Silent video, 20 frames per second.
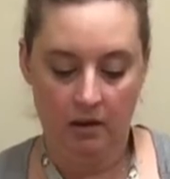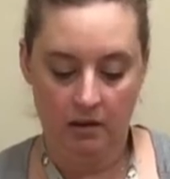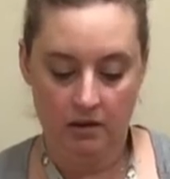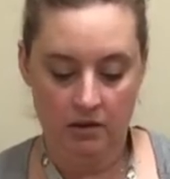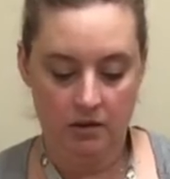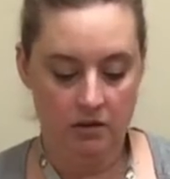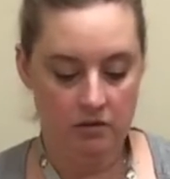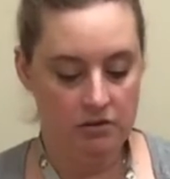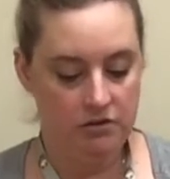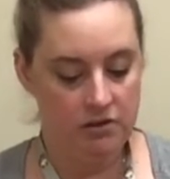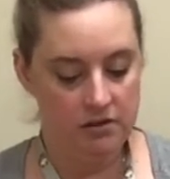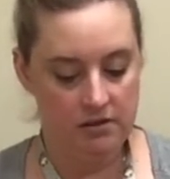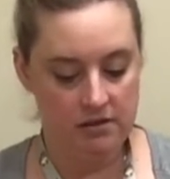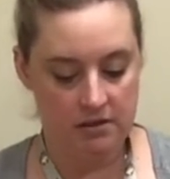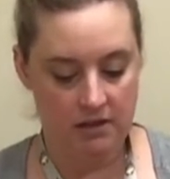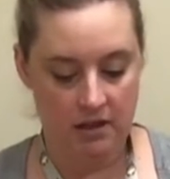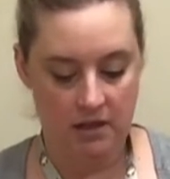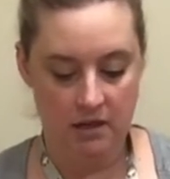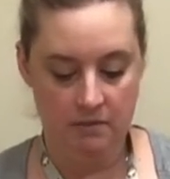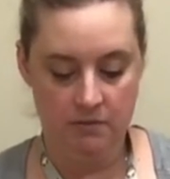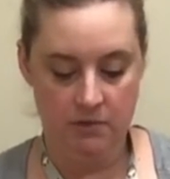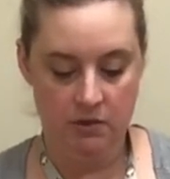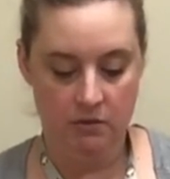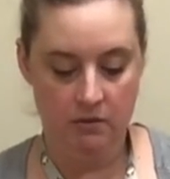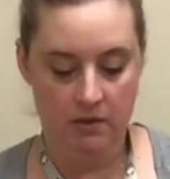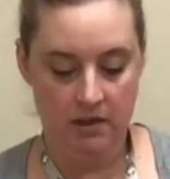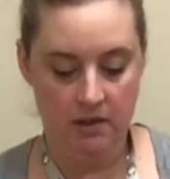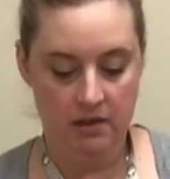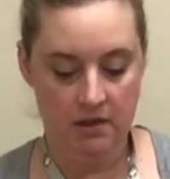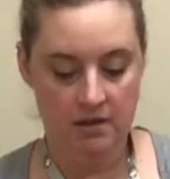And you'll just keep
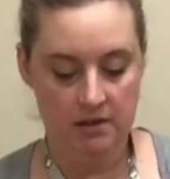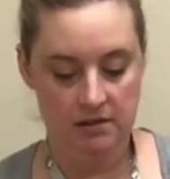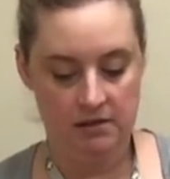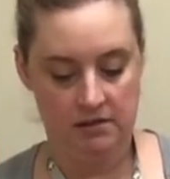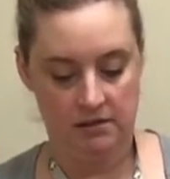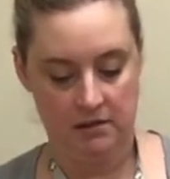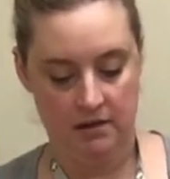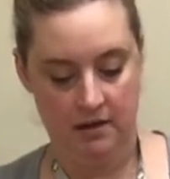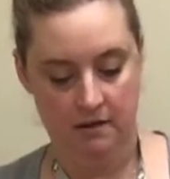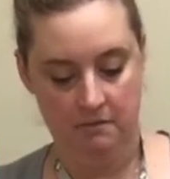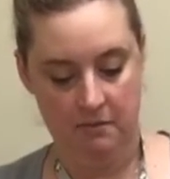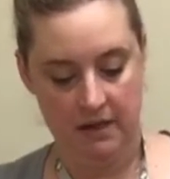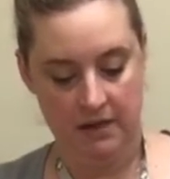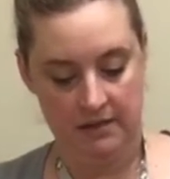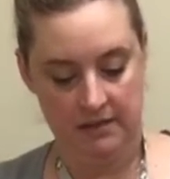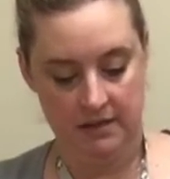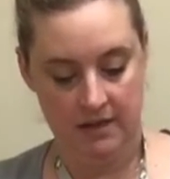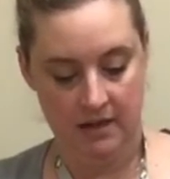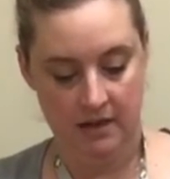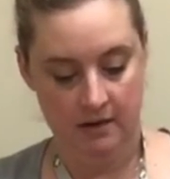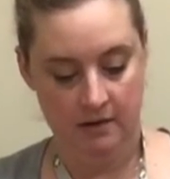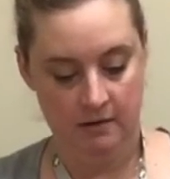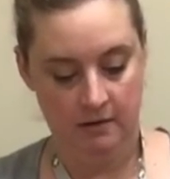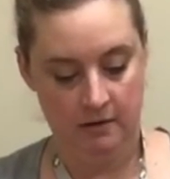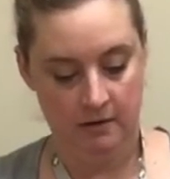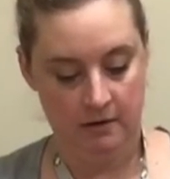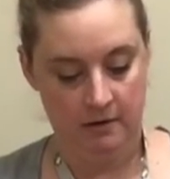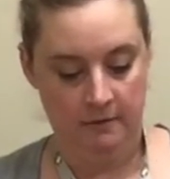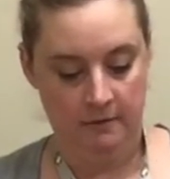doing this and mixing.